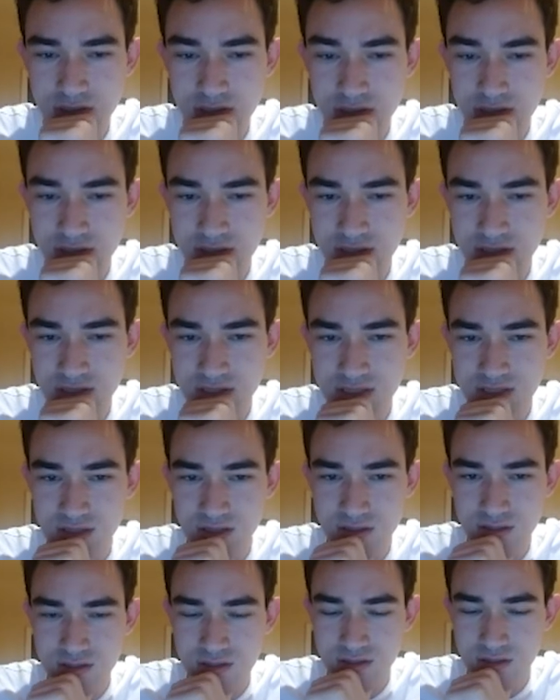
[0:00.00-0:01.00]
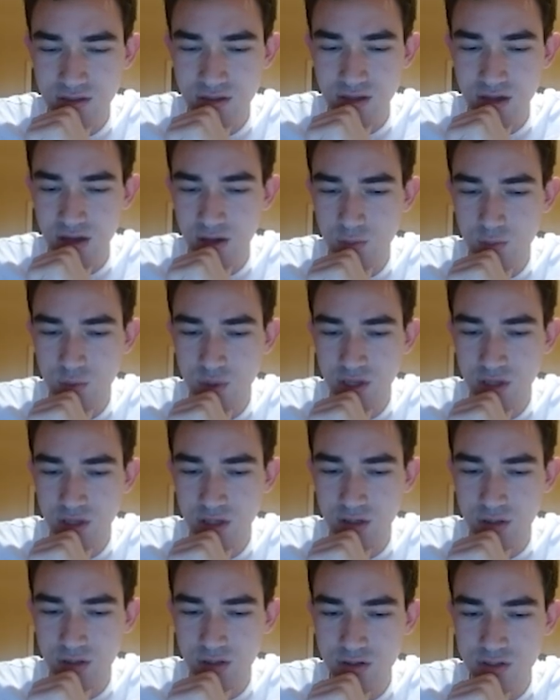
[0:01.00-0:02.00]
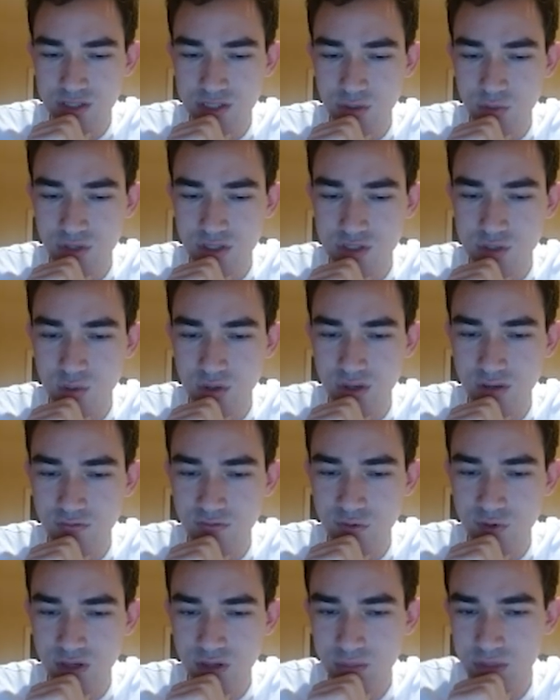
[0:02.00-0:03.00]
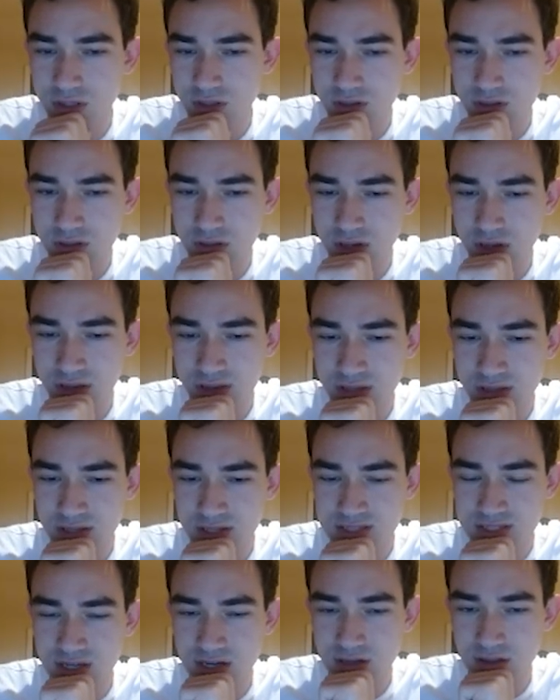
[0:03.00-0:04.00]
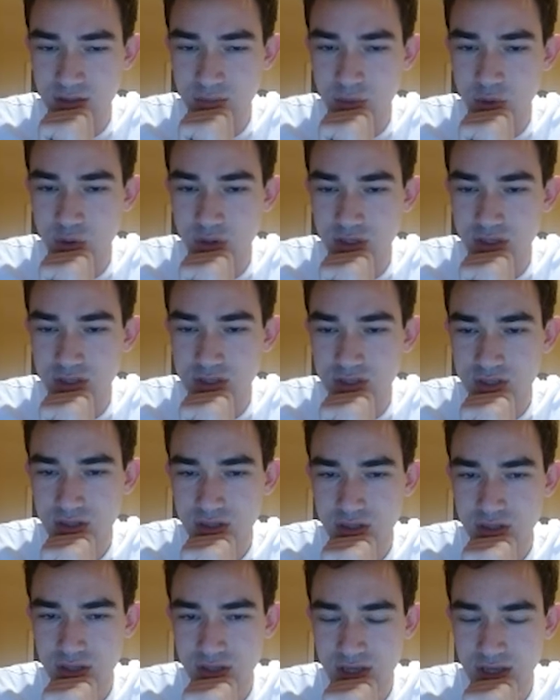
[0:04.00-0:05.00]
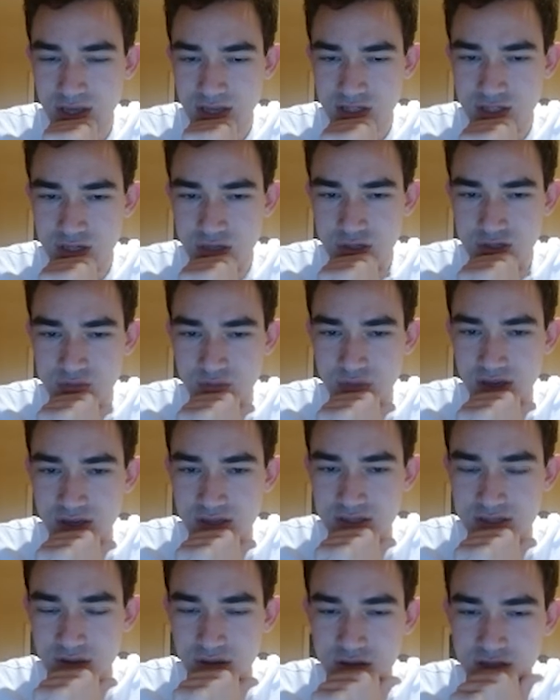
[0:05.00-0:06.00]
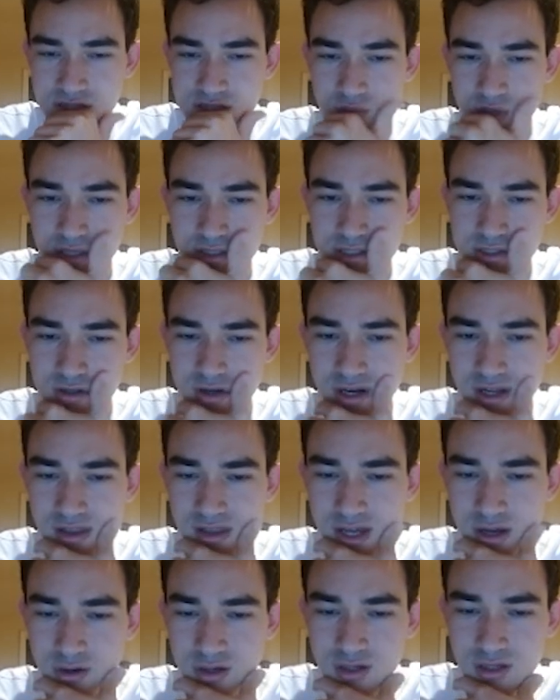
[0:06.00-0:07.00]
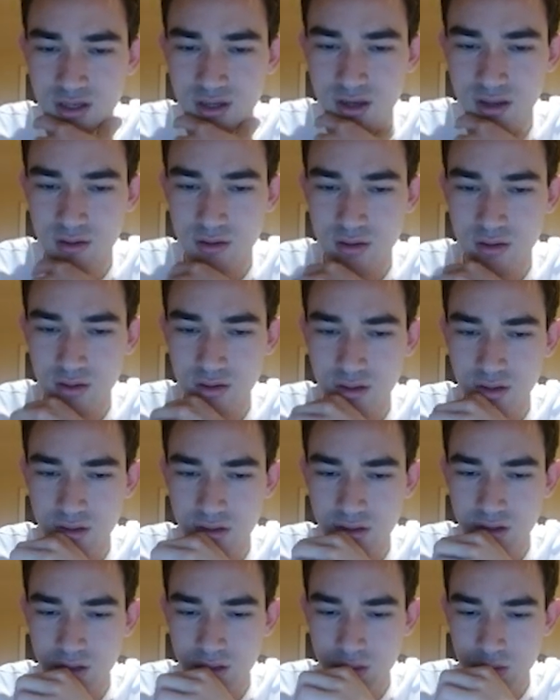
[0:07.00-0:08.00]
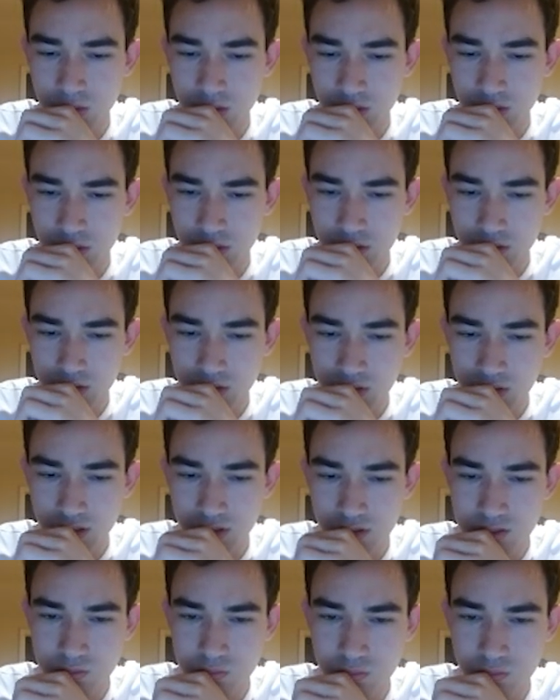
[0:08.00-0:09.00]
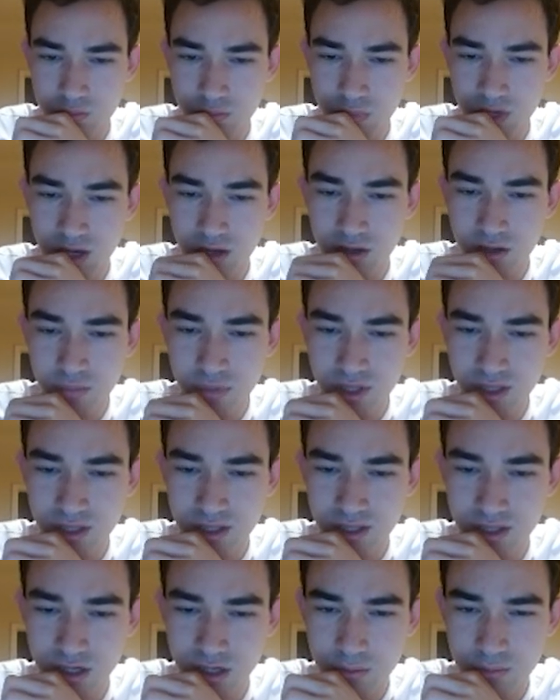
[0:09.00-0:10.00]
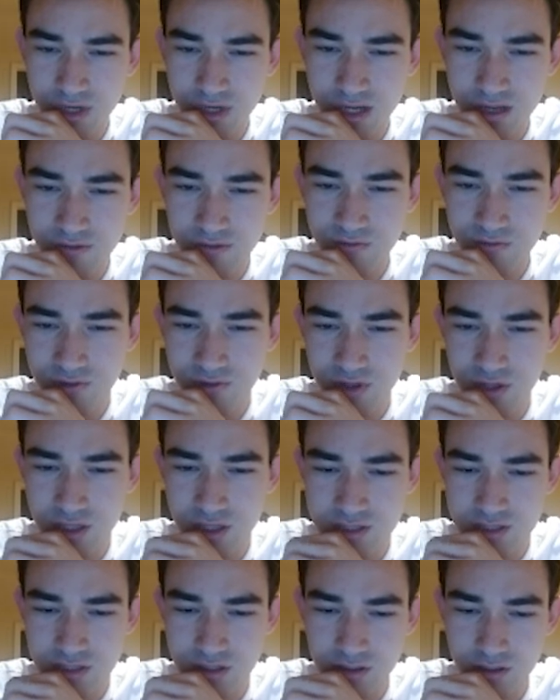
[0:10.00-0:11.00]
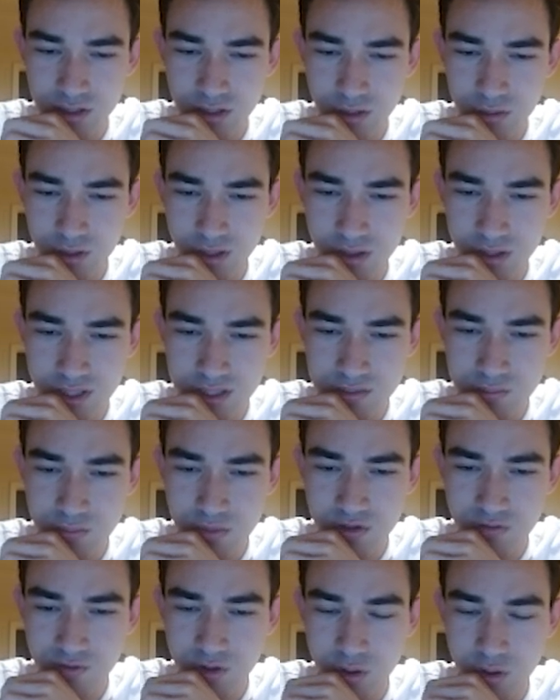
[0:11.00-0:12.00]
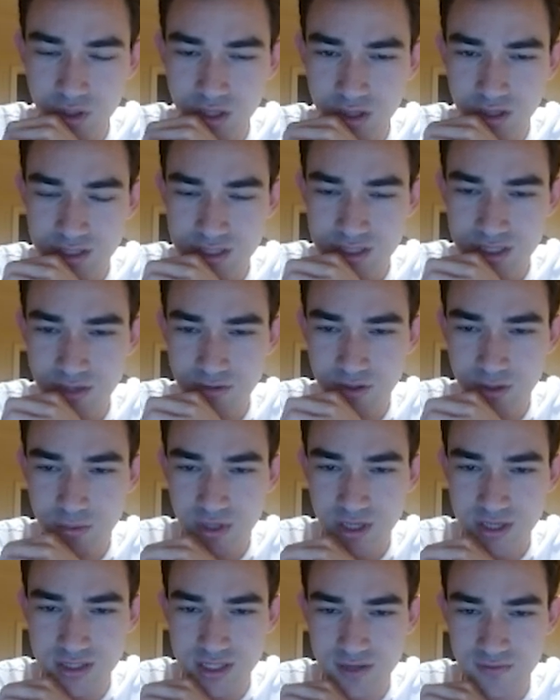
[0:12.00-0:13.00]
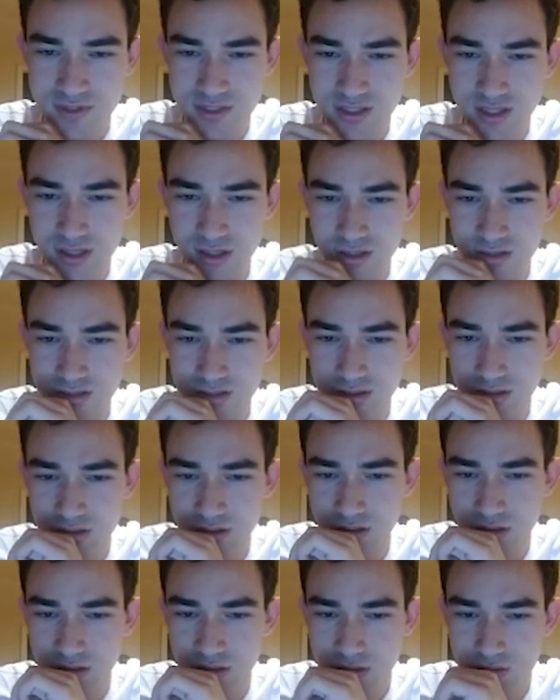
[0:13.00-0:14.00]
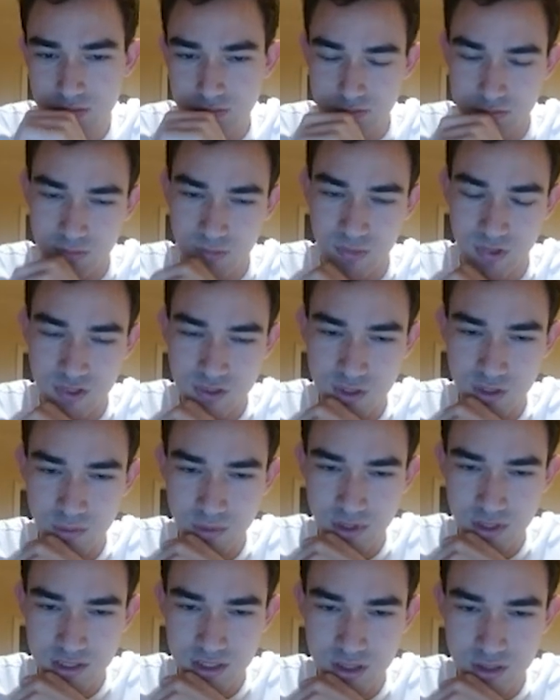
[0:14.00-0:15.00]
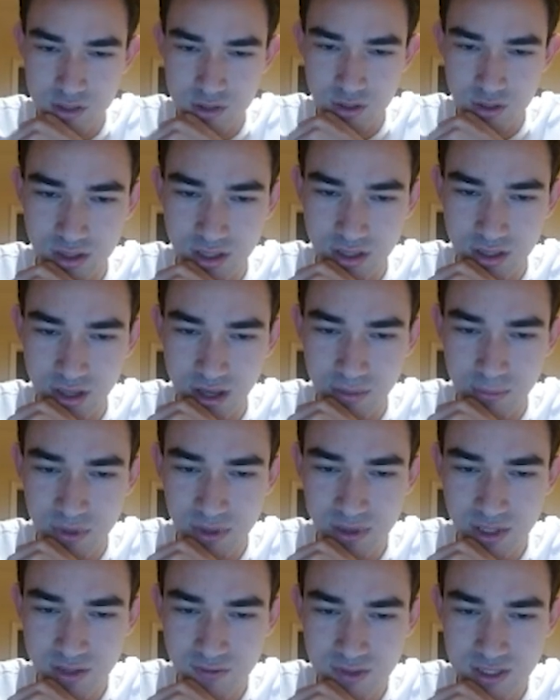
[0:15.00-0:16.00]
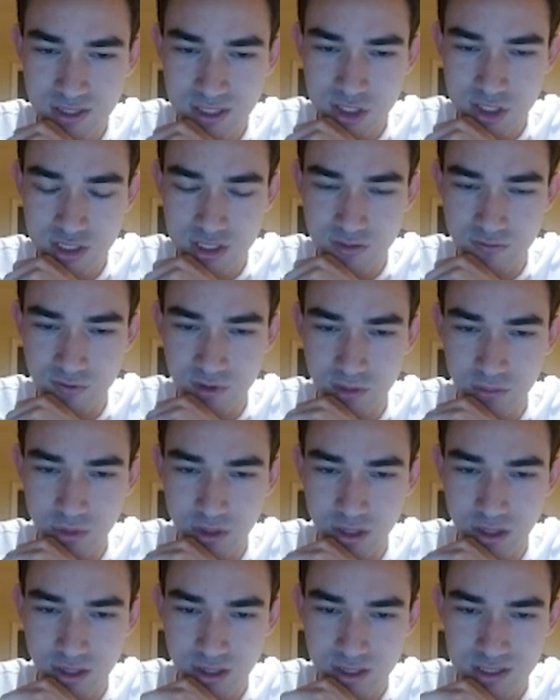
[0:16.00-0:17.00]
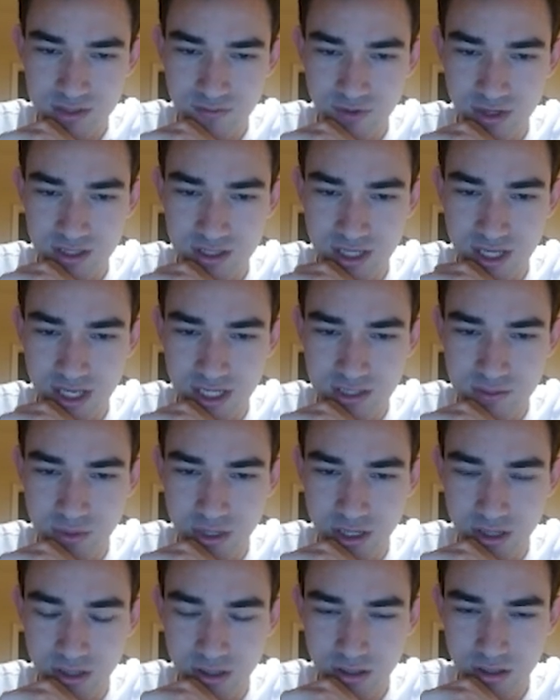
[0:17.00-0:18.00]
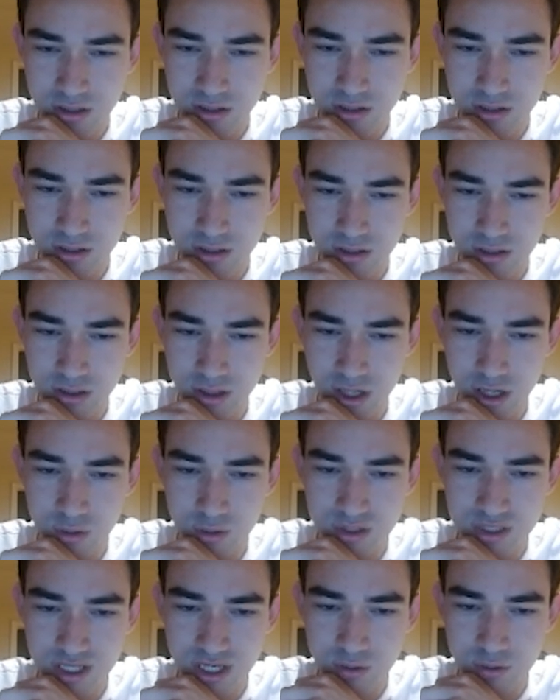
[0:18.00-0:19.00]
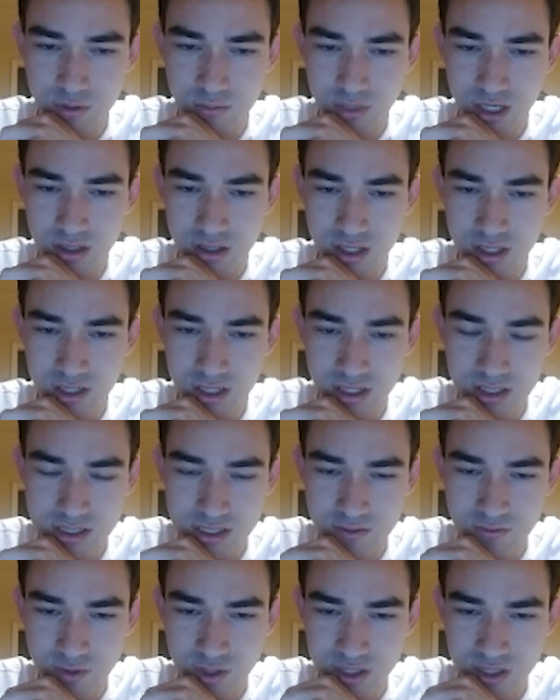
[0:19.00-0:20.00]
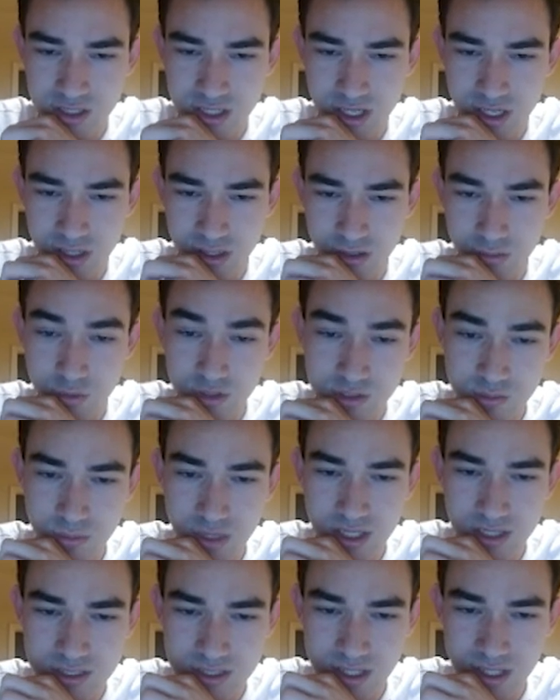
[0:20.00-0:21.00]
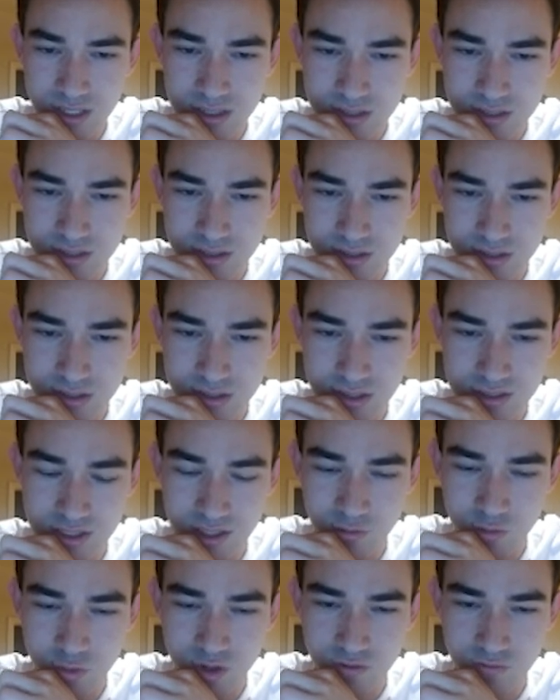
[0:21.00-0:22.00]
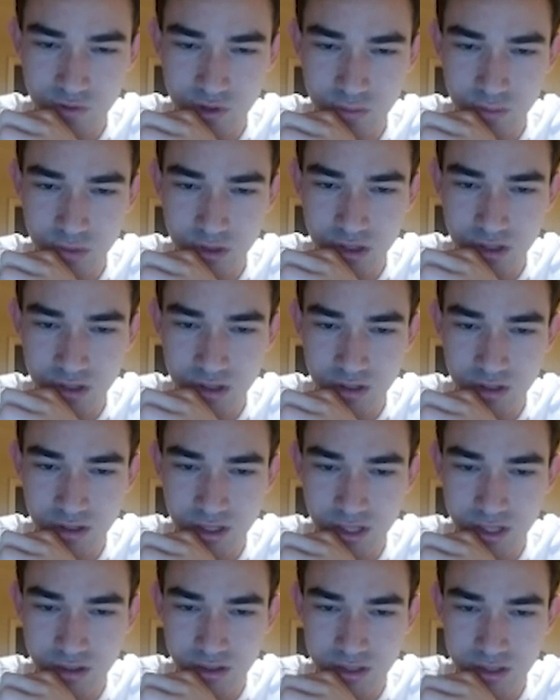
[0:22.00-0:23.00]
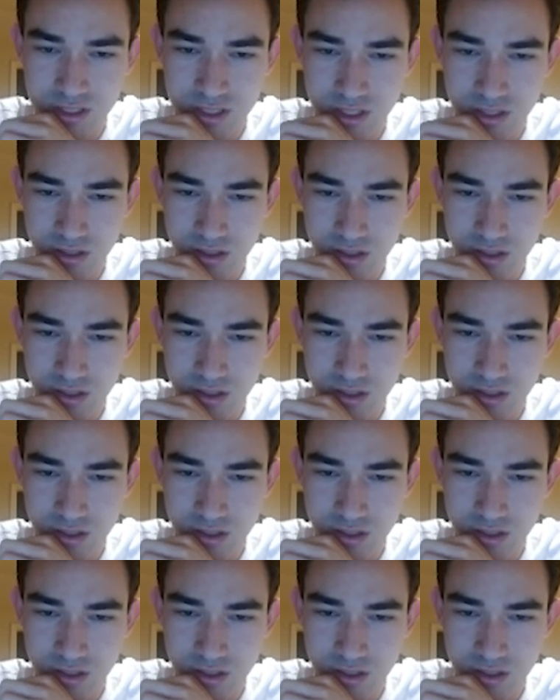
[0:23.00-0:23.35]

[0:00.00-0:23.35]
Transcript: d6. Okay, I really don't understand what he's going for, but I think that's kind of the point. He has no space. All his pieces are clouded together. Okay, I could play here, but I have a feeling he's gonna, you know what? Let's provoke it. Let's see if he plays f6. Okay, so he plays here. So I believe this is just a free pawn, because if he takes back, I would take with my knight. He doesn't even want to take it, which makes sense. He's giving me a free pawn. I'll gladly take.